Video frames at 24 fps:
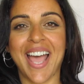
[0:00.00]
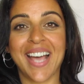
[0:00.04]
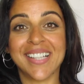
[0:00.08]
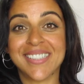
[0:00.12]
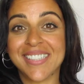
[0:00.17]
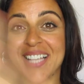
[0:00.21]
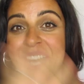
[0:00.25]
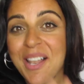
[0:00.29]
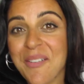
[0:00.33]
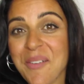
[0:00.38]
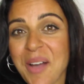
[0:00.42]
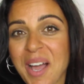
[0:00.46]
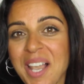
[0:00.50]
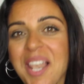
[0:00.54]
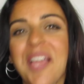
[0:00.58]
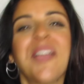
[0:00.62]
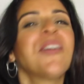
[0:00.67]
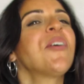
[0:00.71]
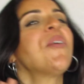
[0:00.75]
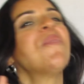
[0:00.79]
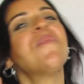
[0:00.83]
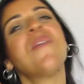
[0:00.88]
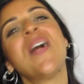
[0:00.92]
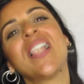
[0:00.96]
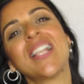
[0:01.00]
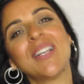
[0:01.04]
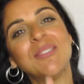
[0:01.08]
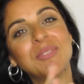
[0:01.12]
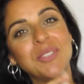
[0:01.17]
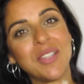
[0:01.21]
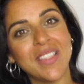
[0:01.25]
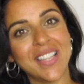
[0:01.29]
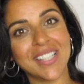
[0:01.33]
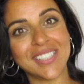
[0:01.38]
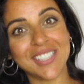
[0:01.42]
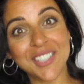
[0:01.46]
Assalamu alaikum, welcome
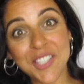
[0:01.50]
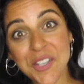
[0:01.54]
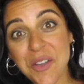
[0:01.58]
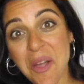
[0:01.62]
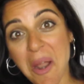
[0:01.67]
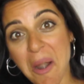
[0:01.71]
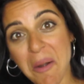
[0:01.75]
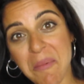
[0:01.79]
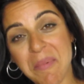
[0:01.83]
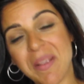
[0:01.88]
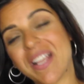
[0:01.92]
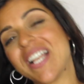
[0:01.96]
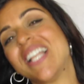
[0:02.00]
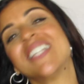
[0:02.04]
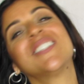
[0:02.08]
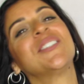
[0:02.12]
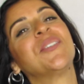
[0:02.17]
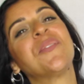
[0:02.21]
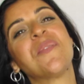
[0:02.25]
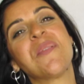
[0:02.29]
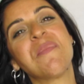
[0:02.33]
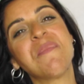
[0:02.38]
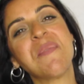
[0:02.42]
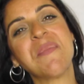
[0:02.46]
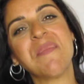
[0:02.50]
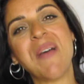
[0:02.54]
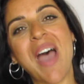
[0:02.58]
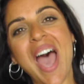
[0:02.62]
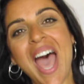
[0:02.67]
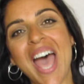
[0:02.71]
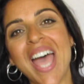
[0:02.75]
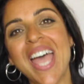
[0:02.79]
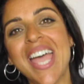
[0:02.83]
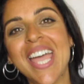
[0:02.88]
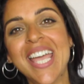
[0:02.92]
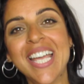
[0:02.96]
to this new Arabic lesson with me,
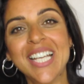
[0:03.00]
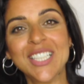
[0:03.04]
Maha.